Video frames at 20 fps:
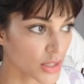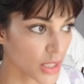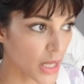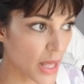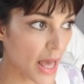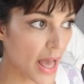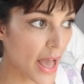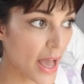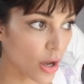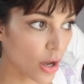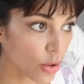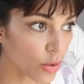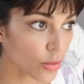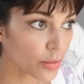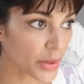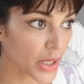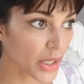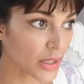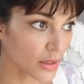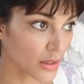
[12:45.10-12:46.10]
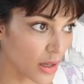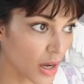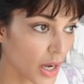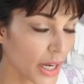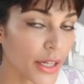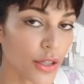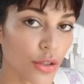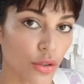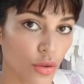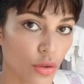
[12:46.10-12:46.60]
help
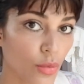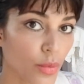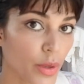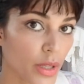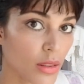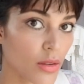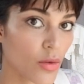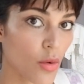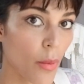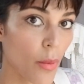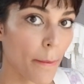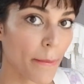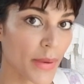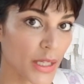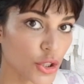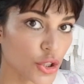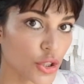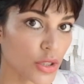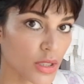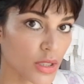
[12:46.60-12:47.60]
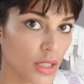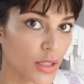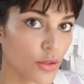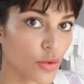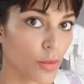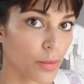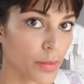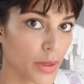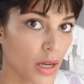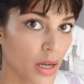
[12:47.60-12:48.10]
align you with your mission and
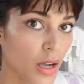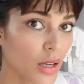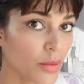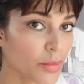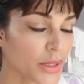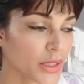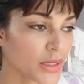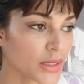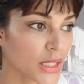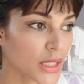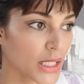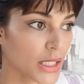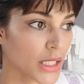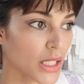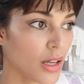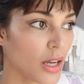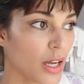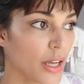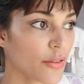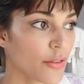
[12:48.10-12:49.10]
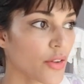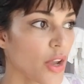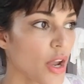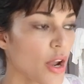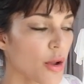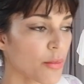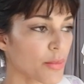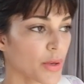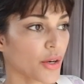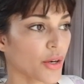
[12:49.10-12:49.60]
your purpose in life,
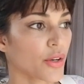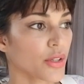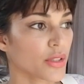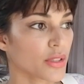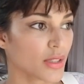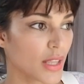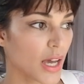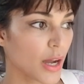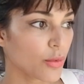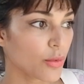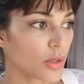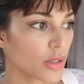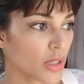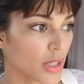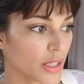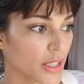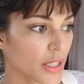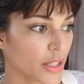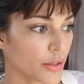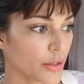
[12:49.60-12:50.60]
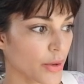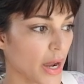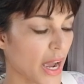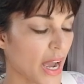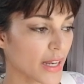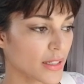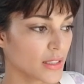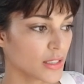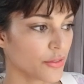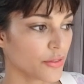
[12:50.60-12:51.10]
because that will, you know,
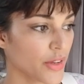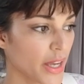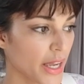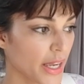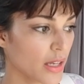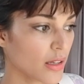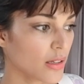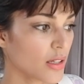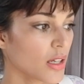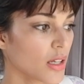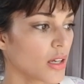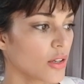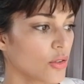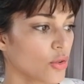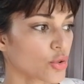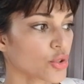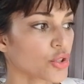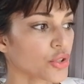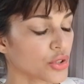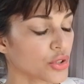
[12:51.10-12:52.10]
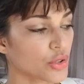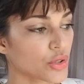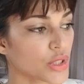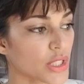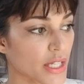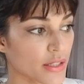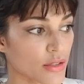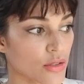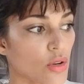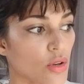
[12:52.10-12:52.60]
activate not just your
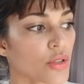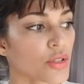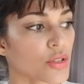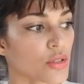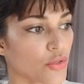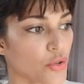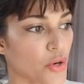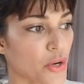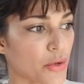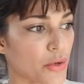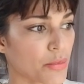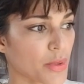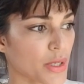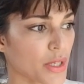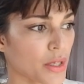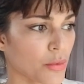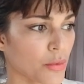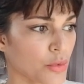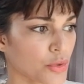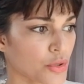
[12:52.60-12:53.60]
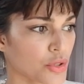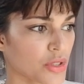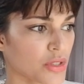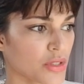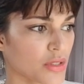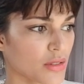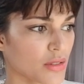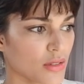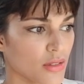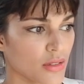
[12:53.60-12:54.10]
testosterone, but it will just,
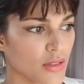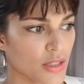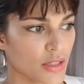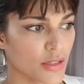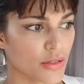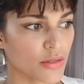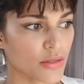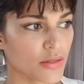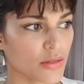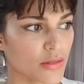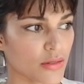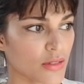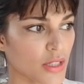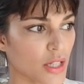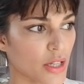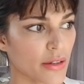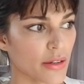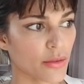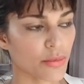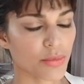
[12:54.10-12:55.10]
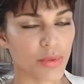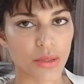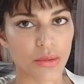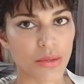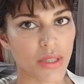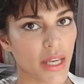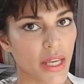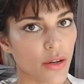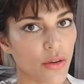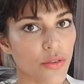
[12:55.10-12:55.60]
you know, help you
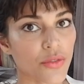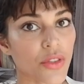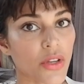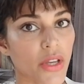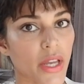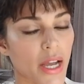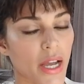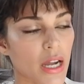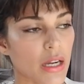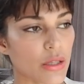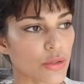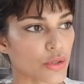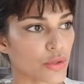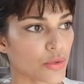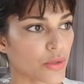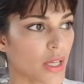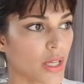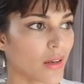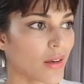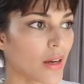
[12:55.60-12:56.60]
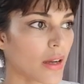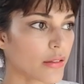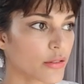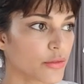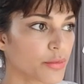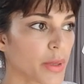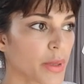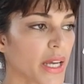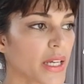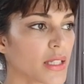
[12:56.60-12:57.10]
get off the couch or get out
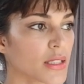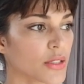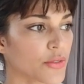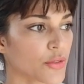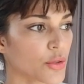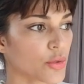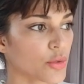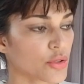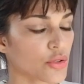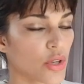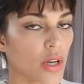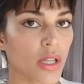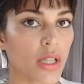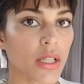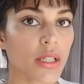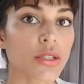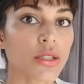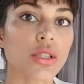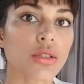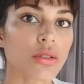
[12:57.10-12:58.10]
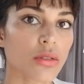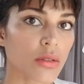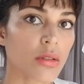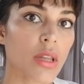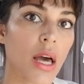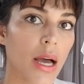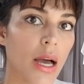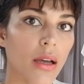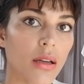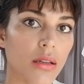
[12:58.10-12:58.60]
of bed if you're struggling to do
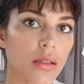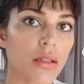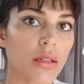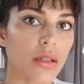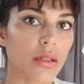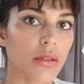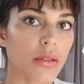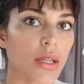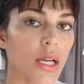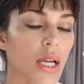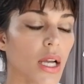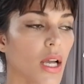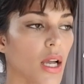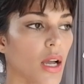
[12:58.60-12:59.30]
that, you know,